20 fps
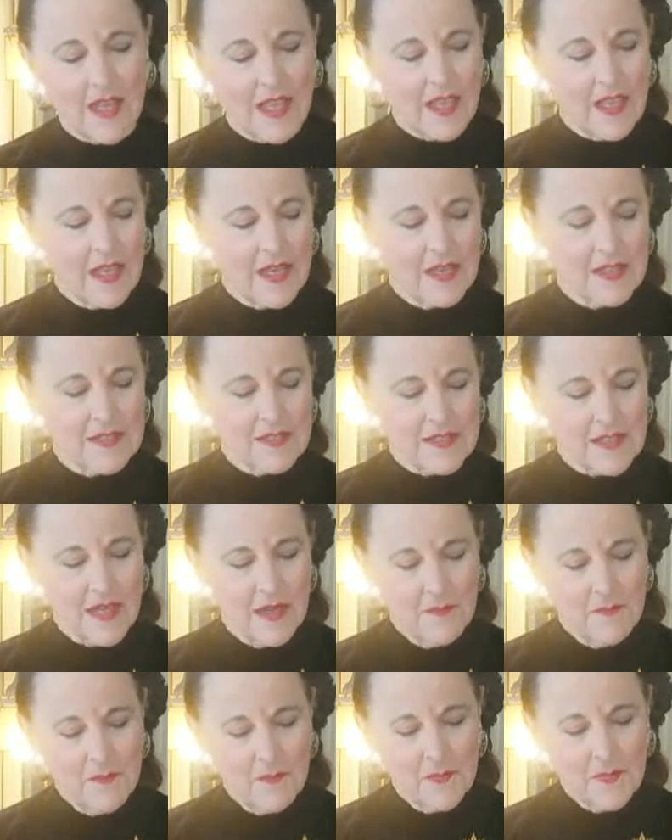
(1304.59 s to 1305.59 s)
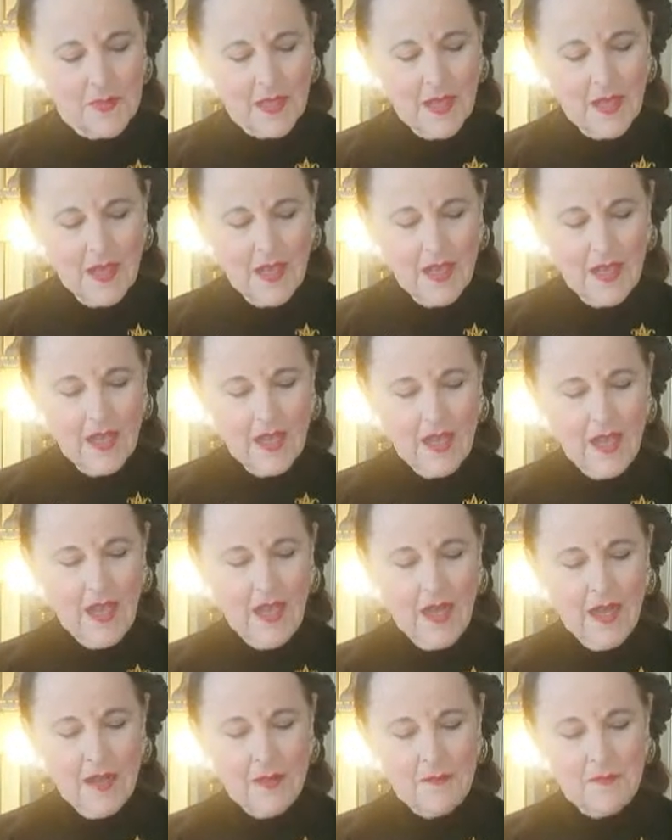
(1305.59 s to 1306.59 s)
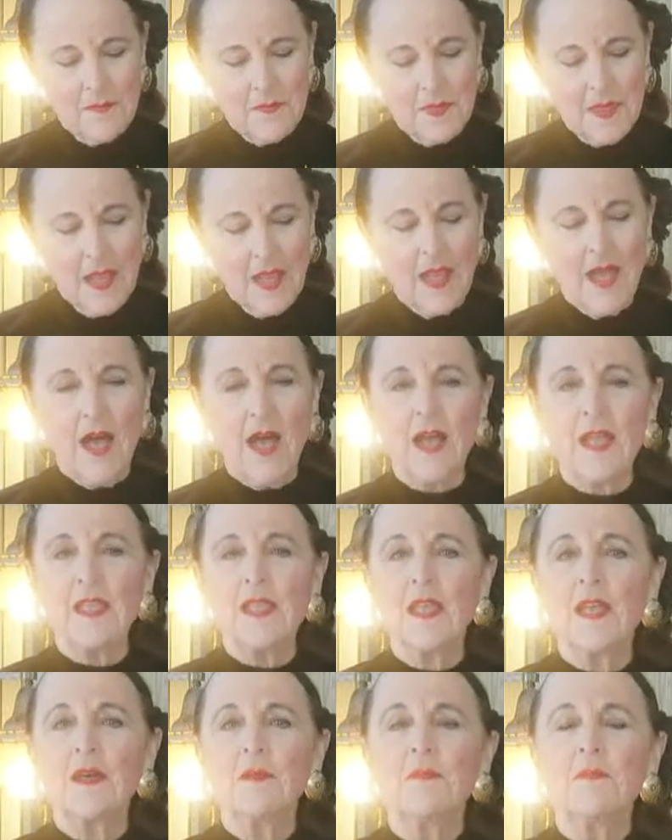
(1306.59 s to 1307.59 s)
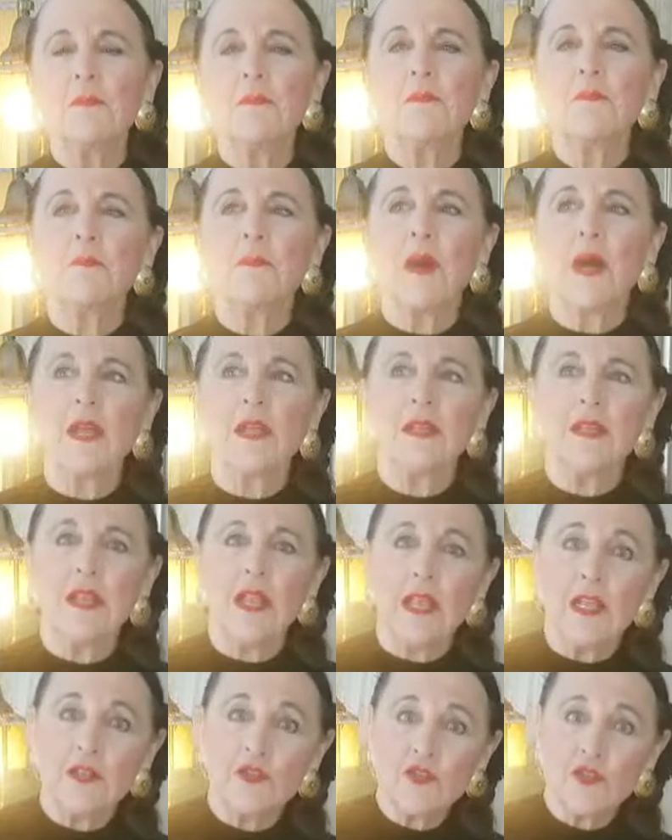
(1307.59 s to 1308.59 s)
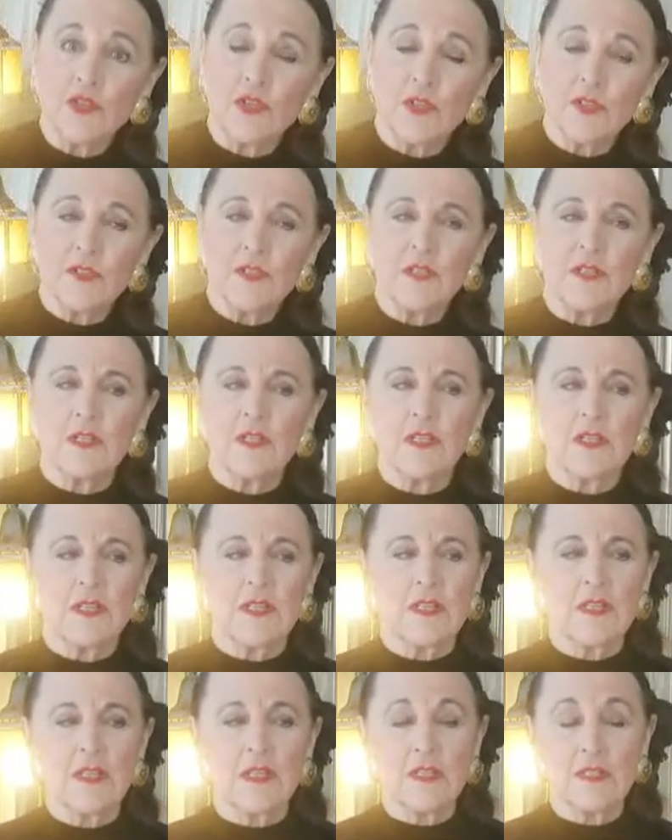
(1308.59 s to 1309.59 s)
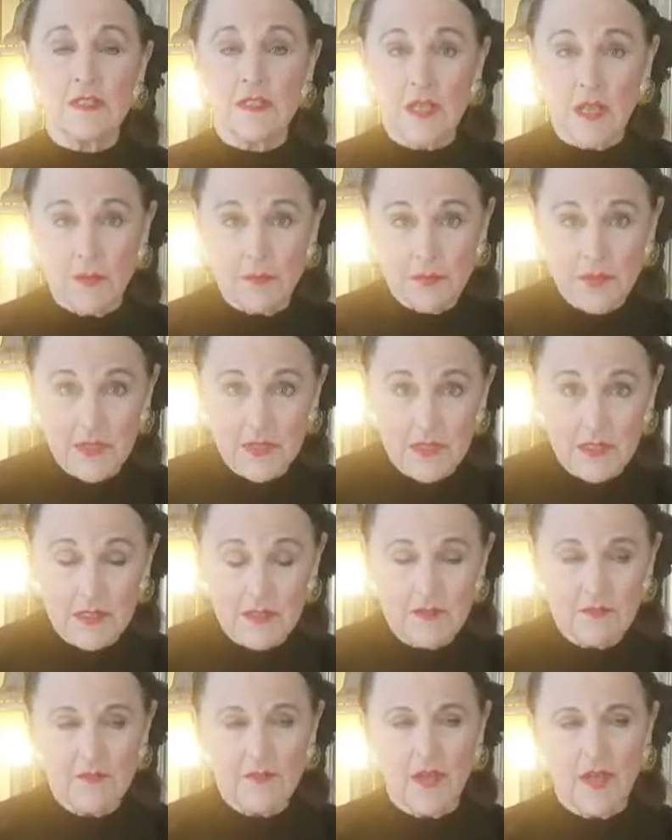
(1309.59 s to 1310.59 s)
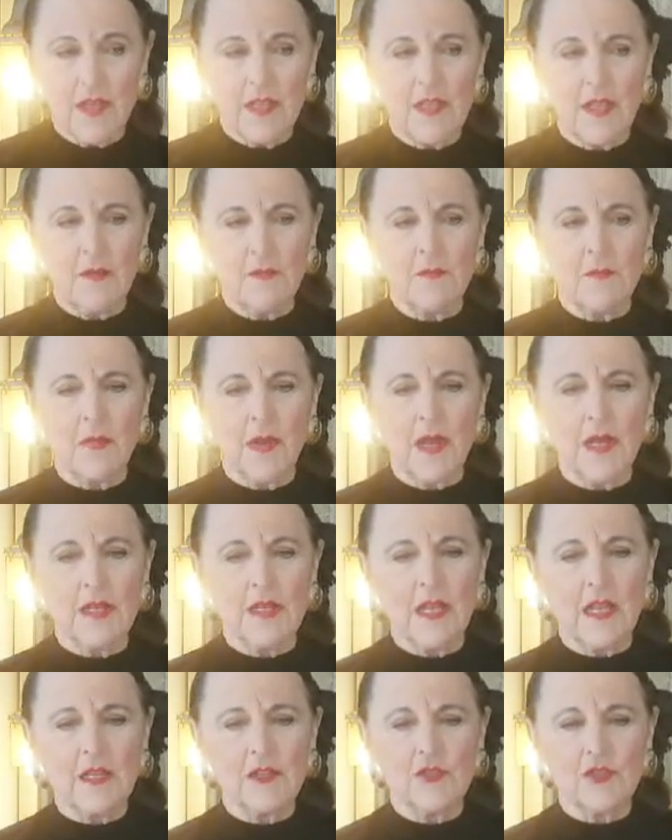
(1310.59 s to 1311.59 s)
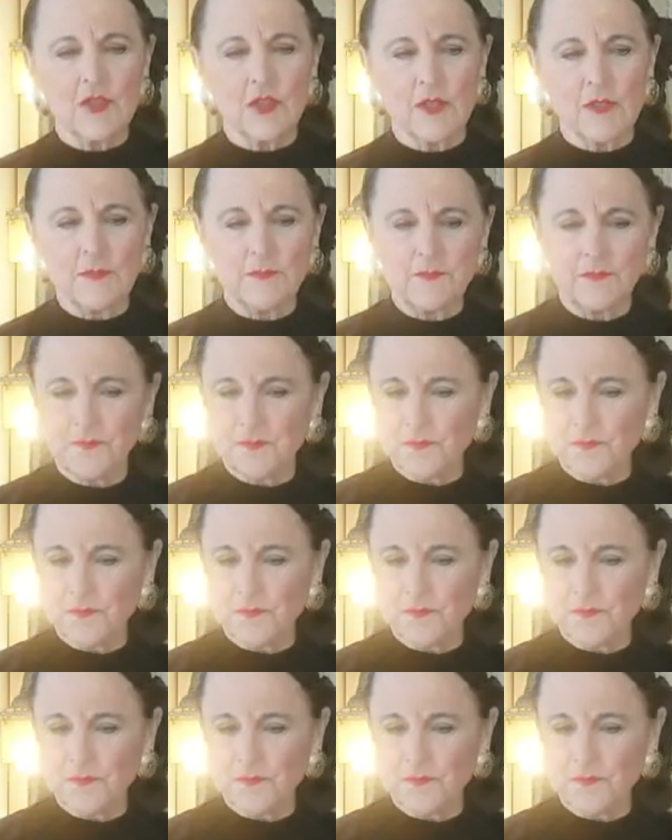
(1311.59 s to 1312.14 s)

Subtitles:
And I am by nature contemplative. I am by nature